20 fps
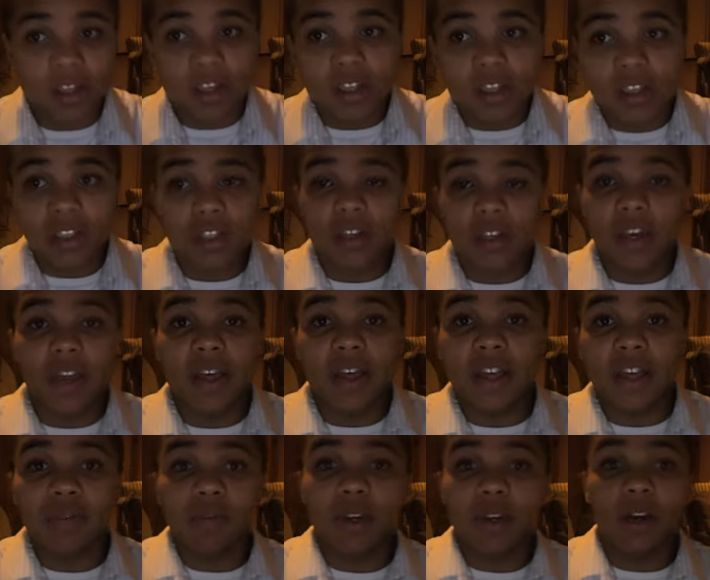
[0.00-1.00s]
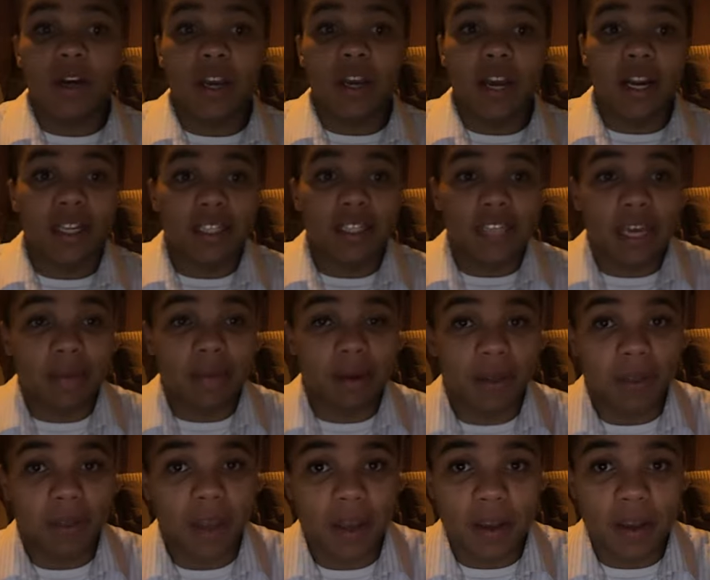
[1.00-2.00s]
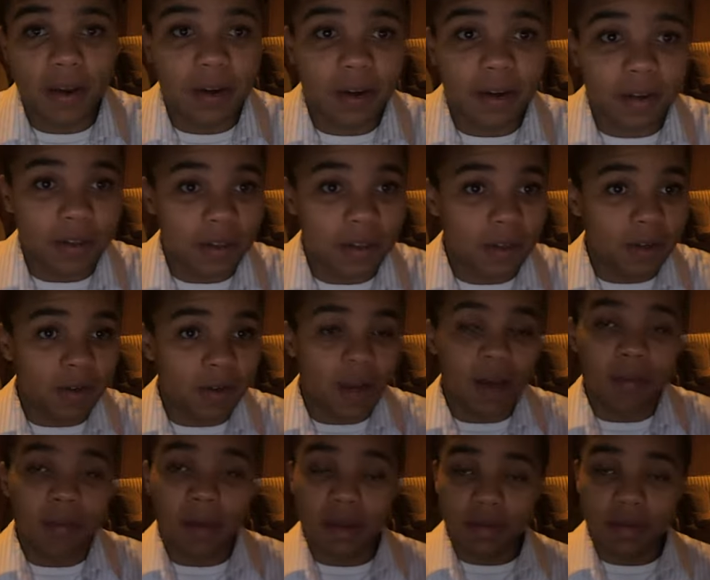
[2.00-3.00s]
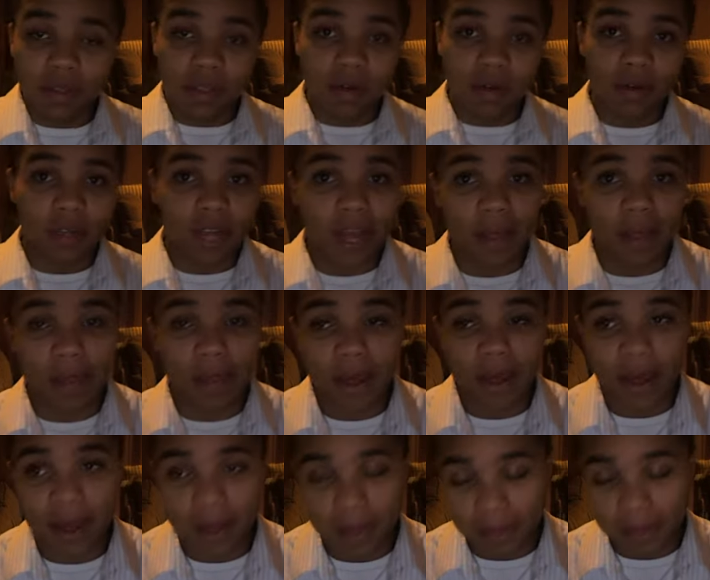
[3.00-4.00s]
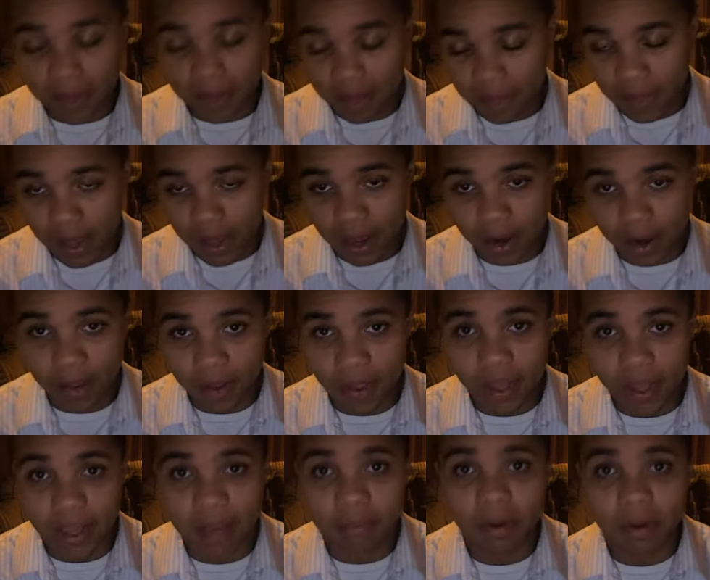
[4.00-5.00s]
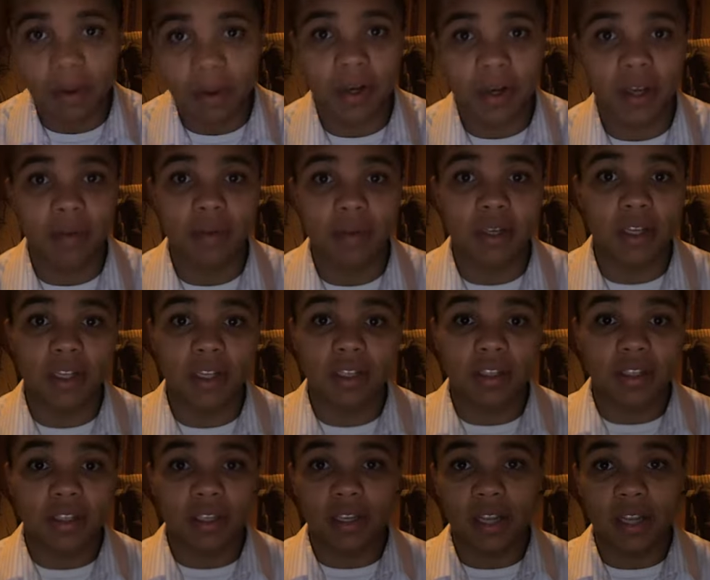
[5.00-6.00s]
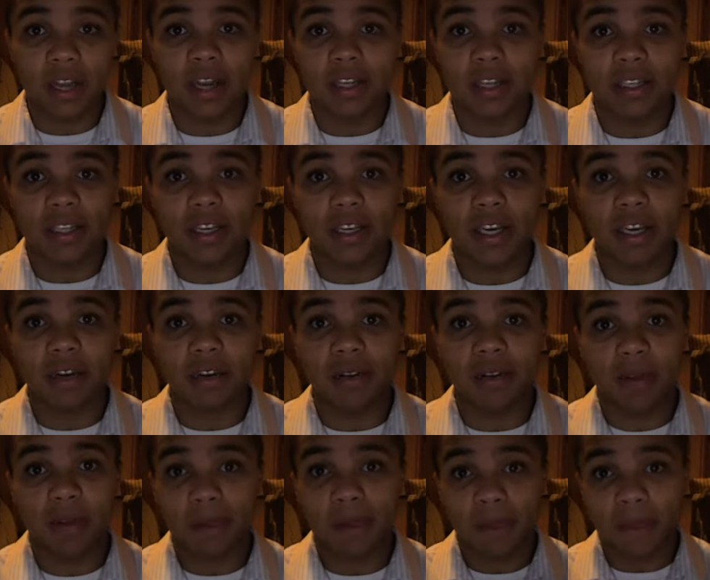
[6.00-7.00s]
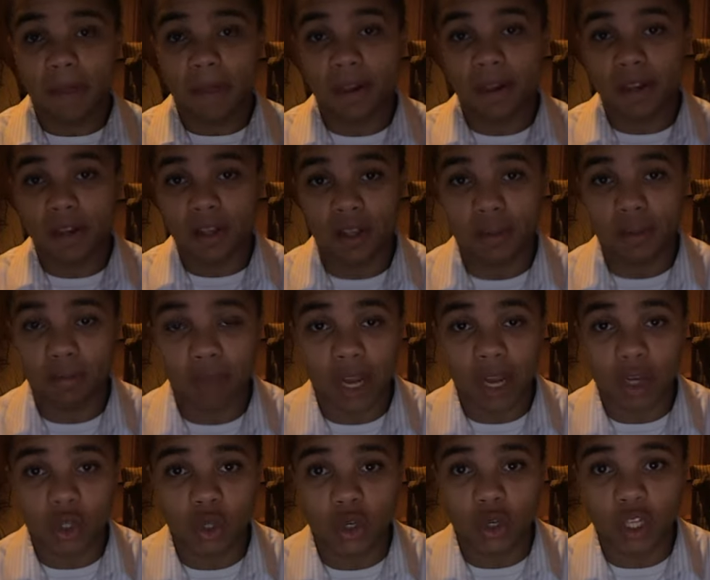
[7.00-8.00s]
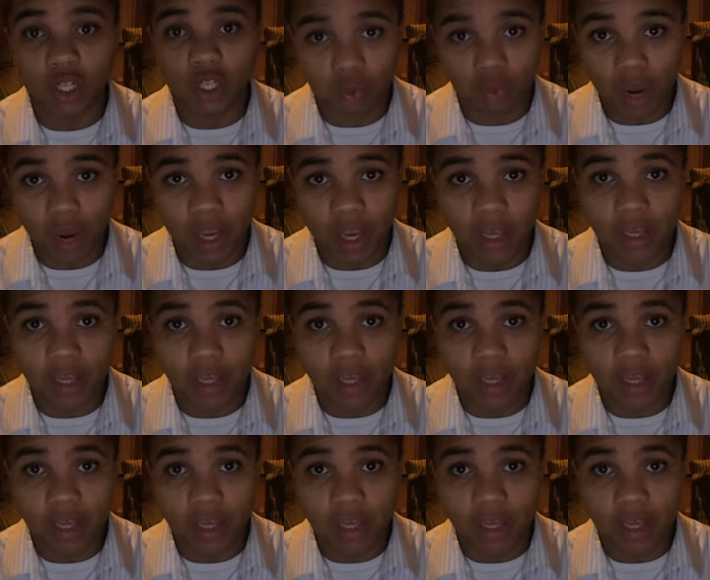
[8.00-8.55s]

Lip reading: that's really all I gotta say about that. You know, so I'm so glad that he brought that up, because like I said, Michael Jordan is right.